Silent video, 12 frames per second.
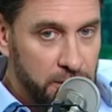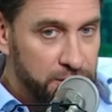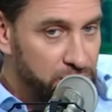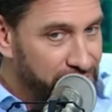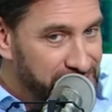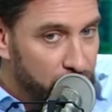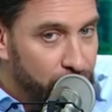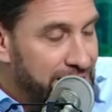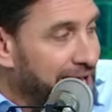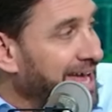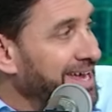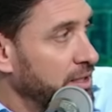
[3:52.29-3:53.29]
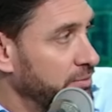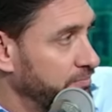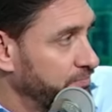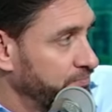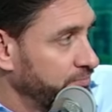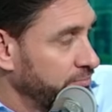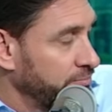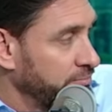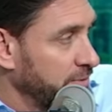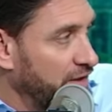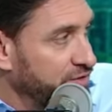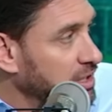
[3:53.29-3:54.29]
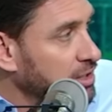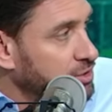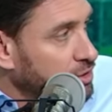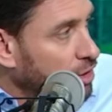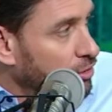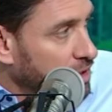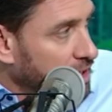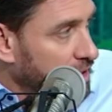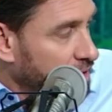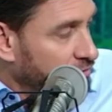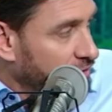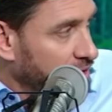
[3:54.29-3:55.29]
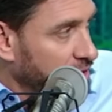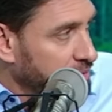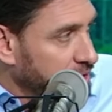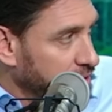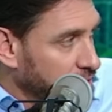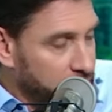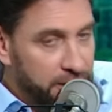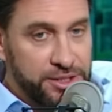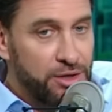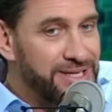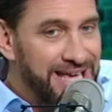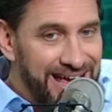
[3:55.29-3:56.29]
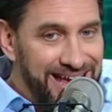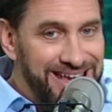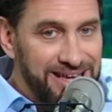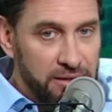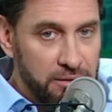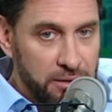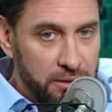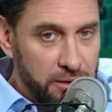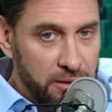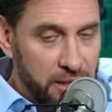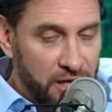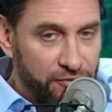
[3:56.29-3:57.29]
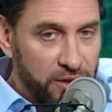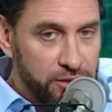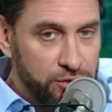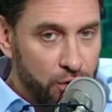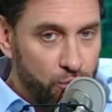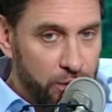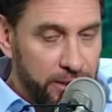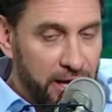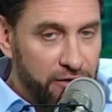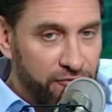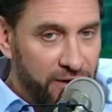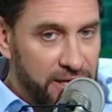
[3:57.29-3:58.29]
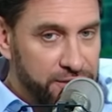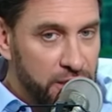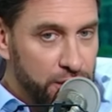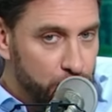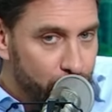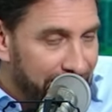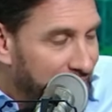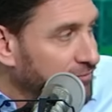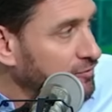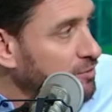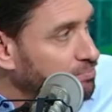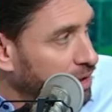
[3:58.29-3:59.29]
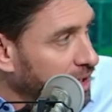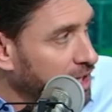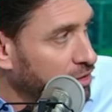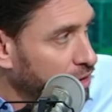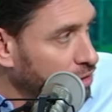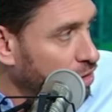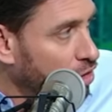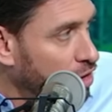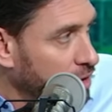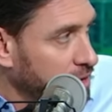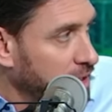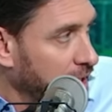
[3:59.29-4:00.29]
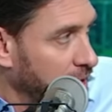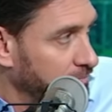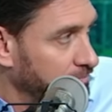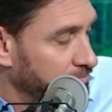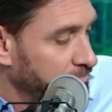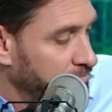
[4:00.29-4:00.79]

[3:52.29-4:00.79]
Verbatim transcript: So he's okay if he doesn't go to the N F L immediately. He's okay if things don't work out fast. You have to play the long game.